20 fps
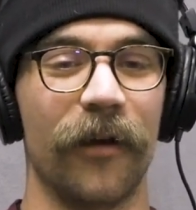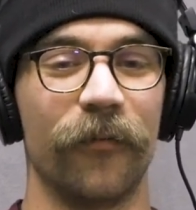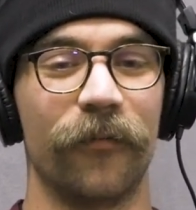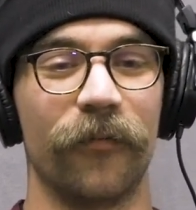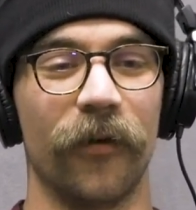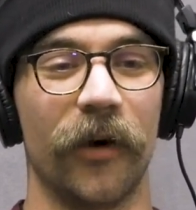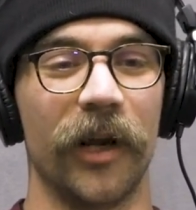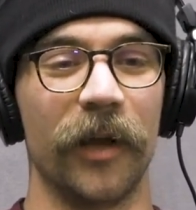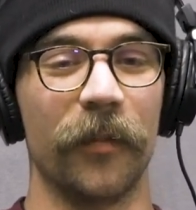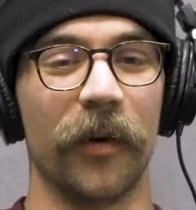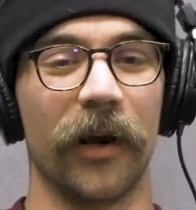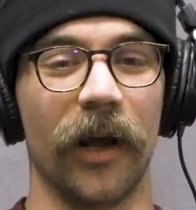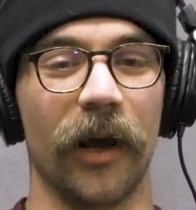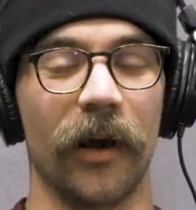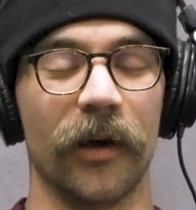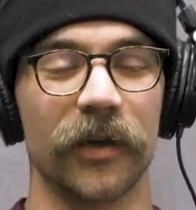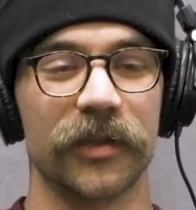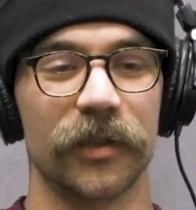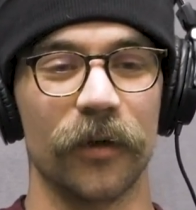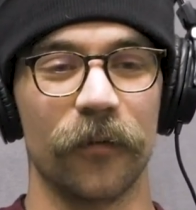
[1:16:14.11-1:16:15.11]
funny, but I
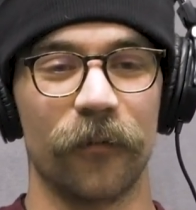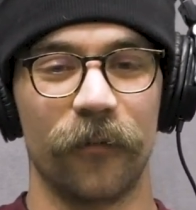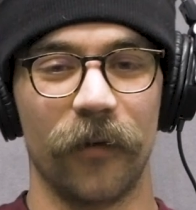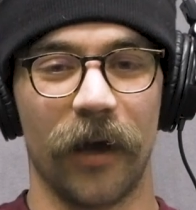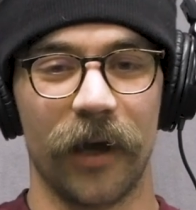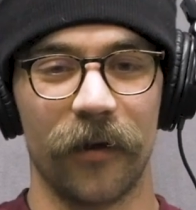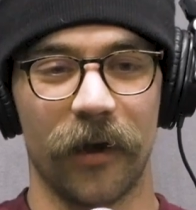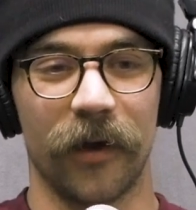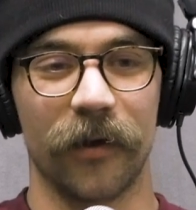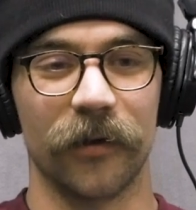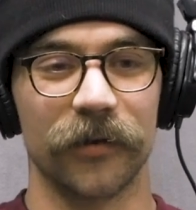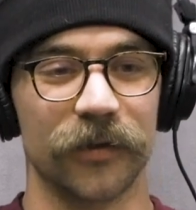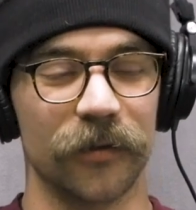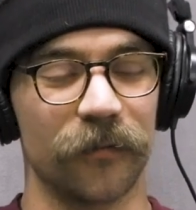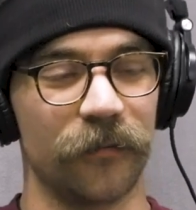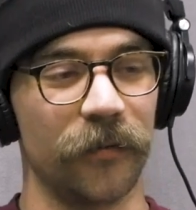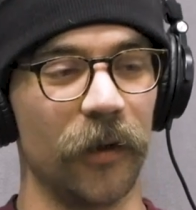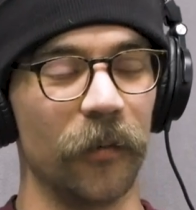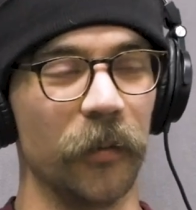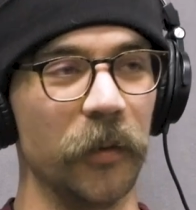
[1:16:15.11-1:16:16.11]

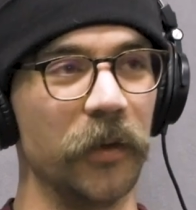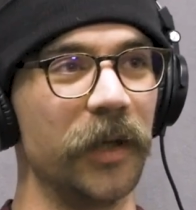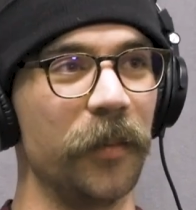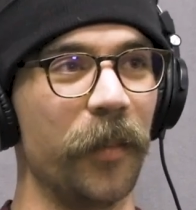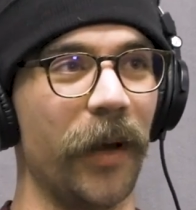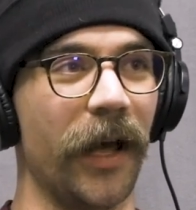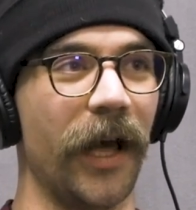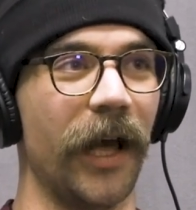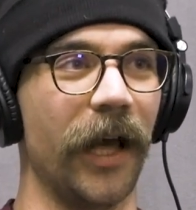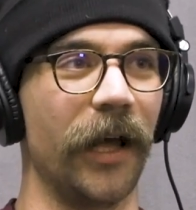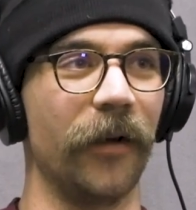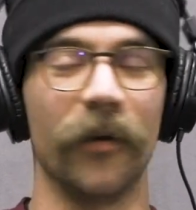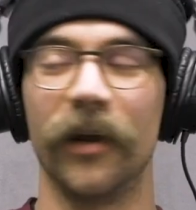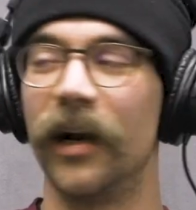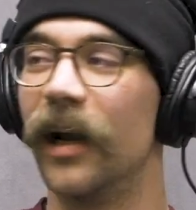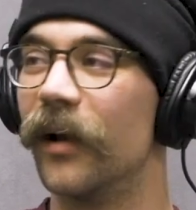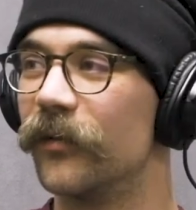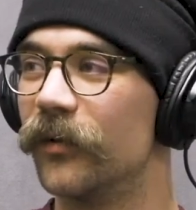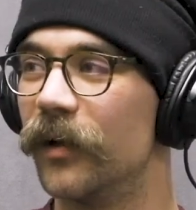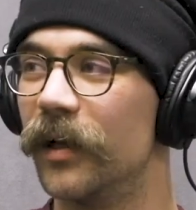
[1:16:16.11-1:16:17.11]
also felt really bad
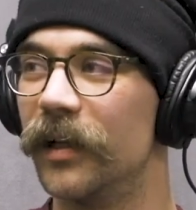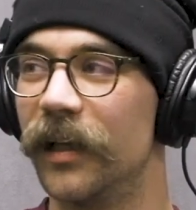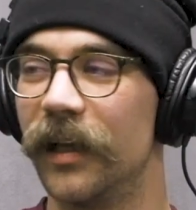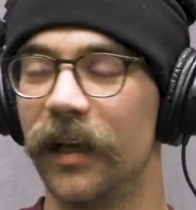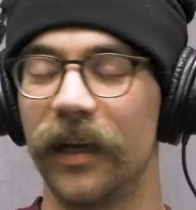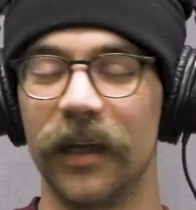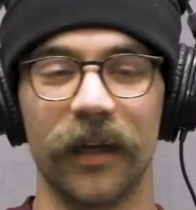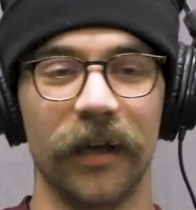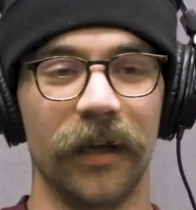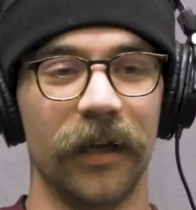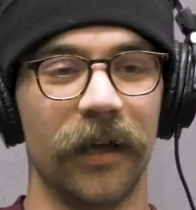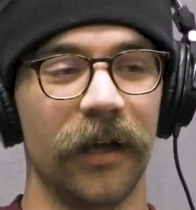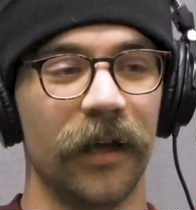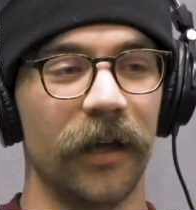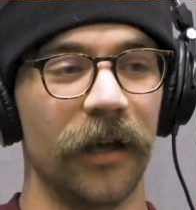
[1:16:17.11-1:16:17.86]
right after I did it.